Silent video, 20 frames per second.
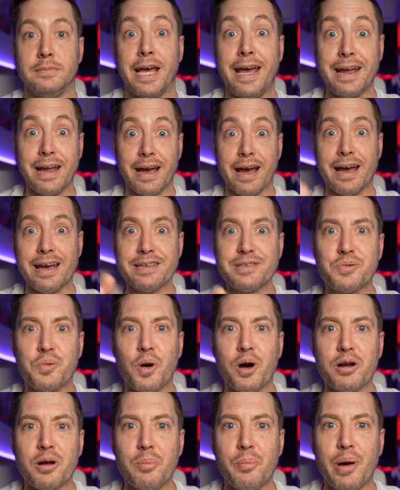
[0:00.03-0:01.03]
Hey guys,
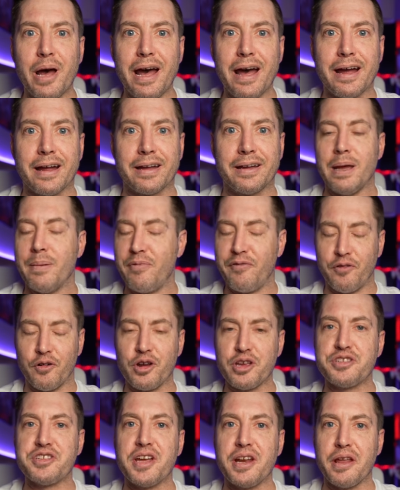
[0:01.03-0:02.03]
welcome back! And
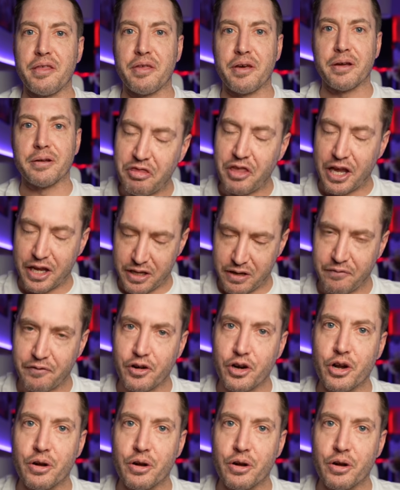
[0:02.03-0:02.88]
before you say anything, thank you for